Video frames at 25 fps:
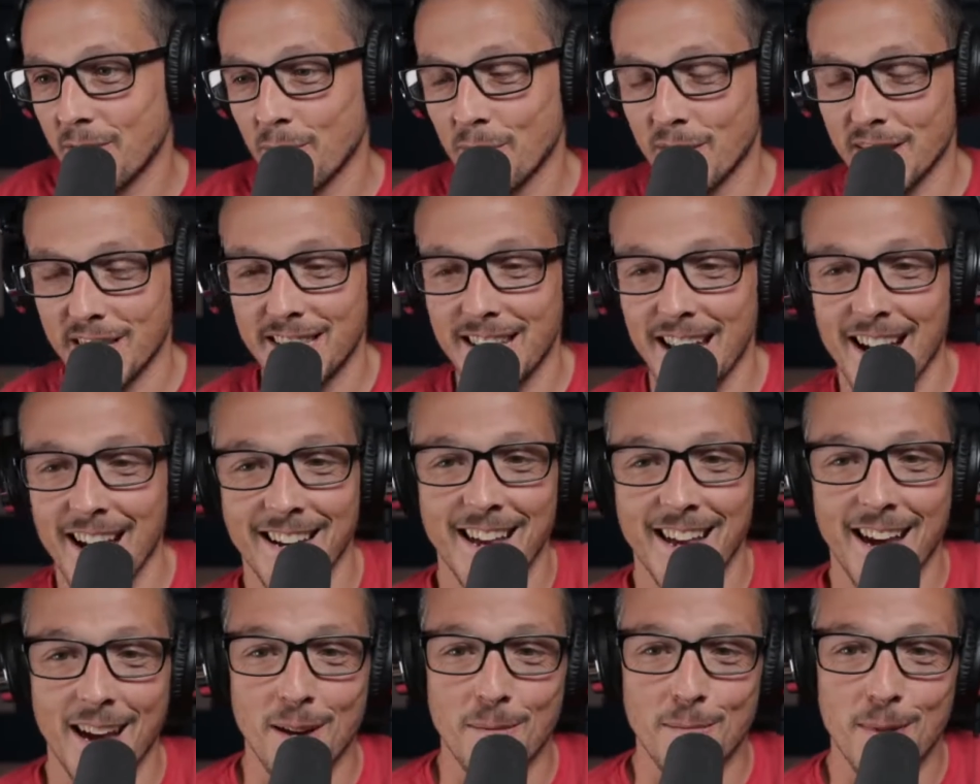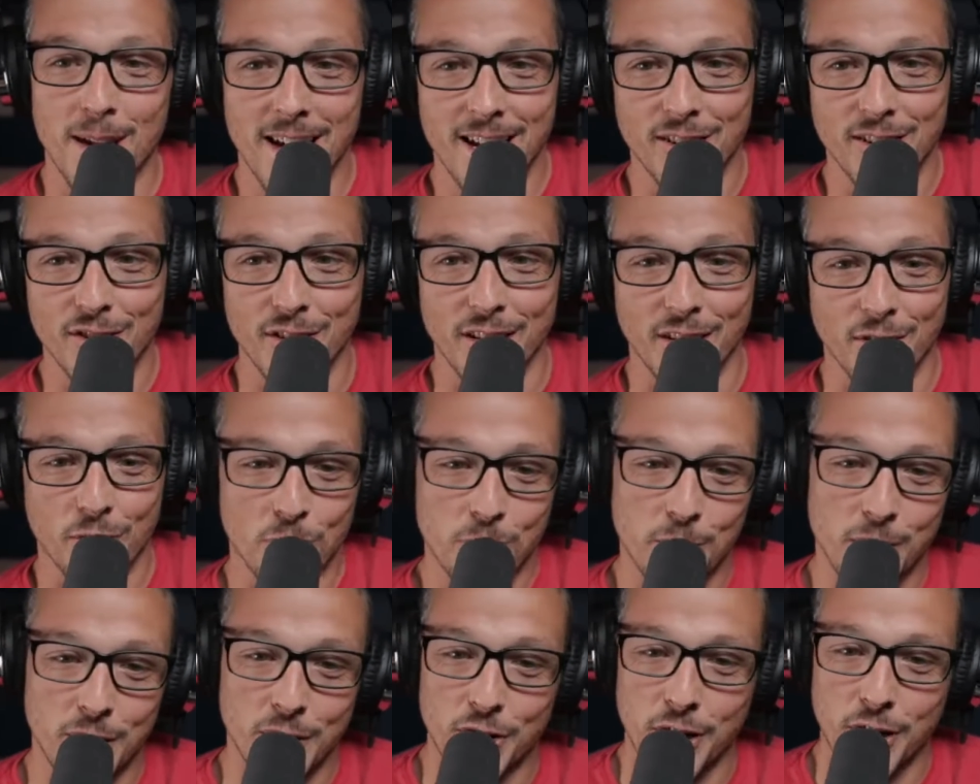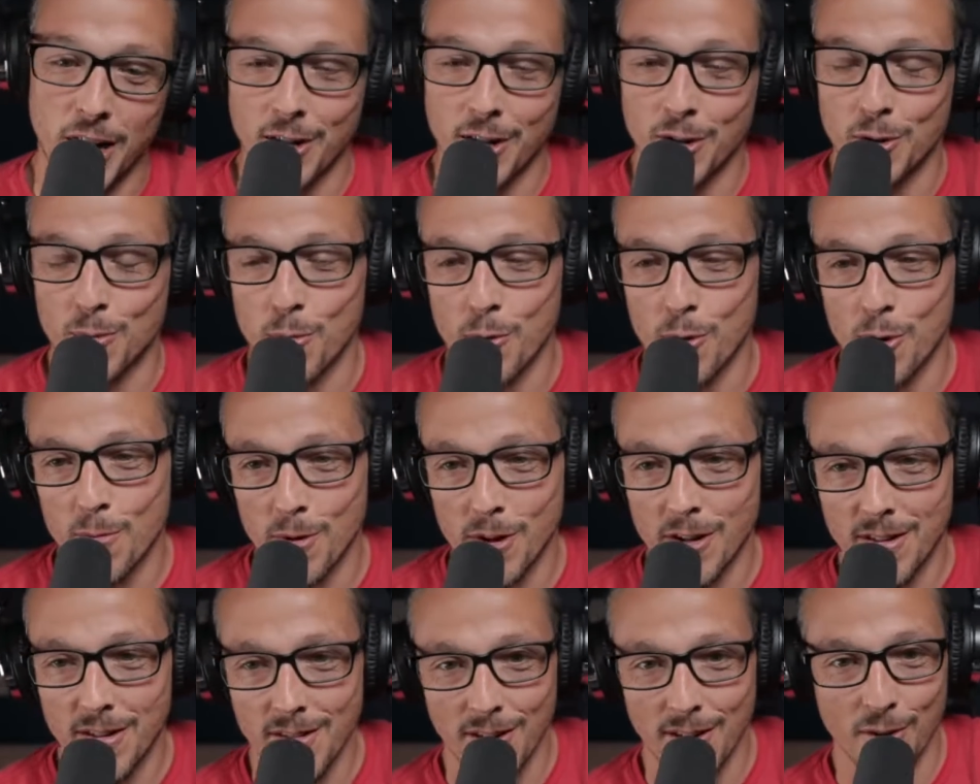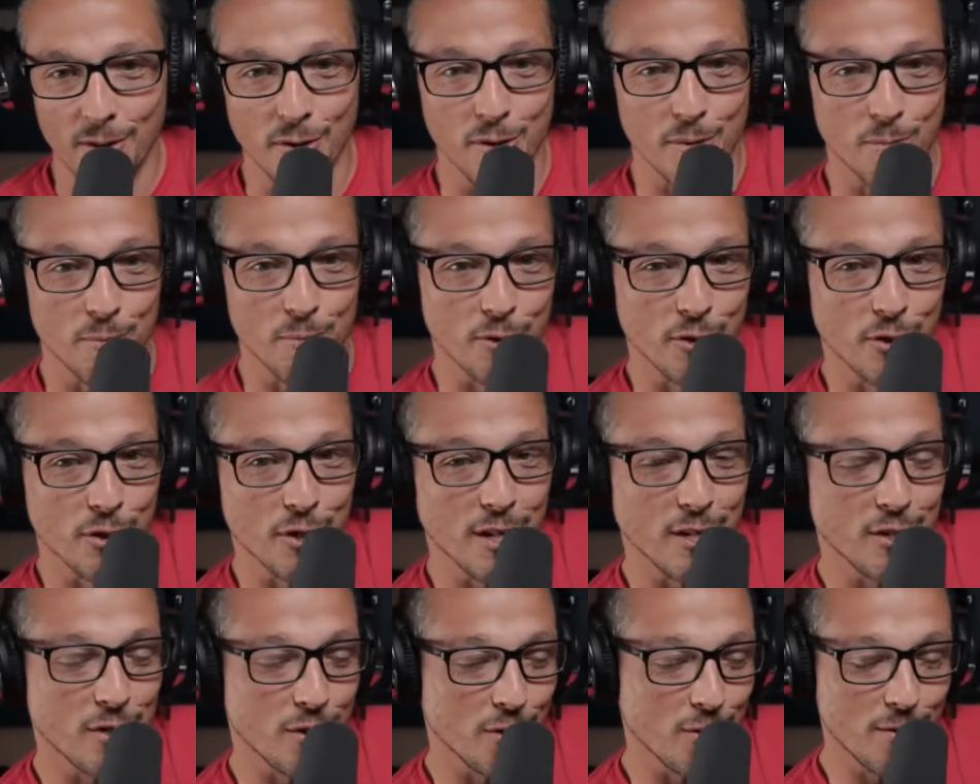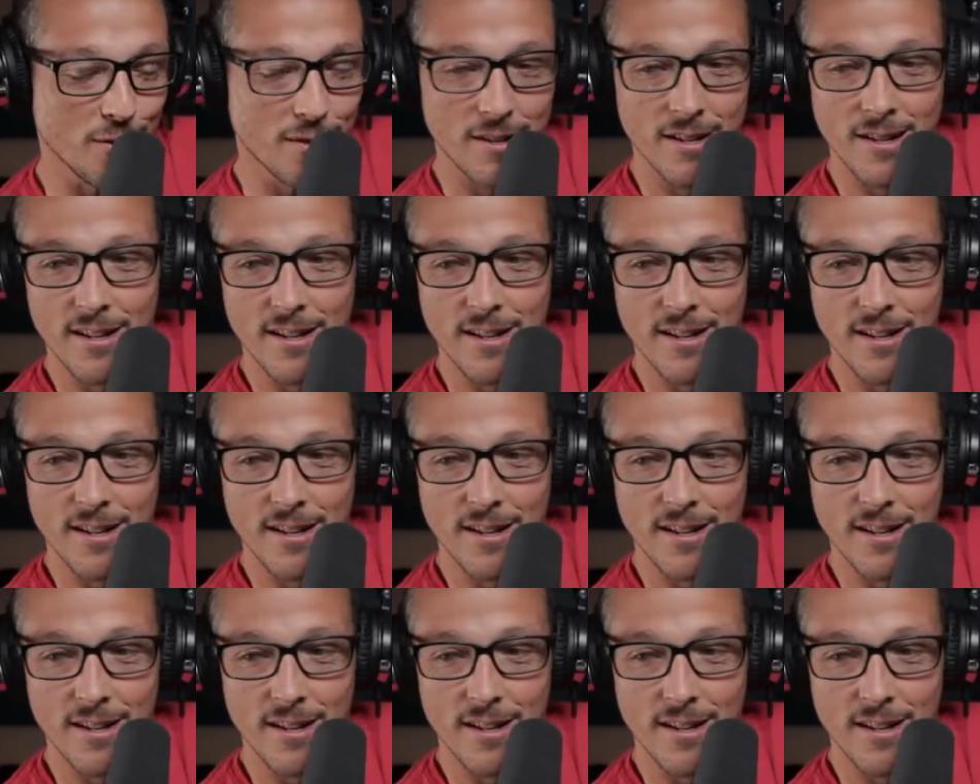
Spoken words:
This 10K badge. Thanks for being channel supporter, bud. Always appreciate you.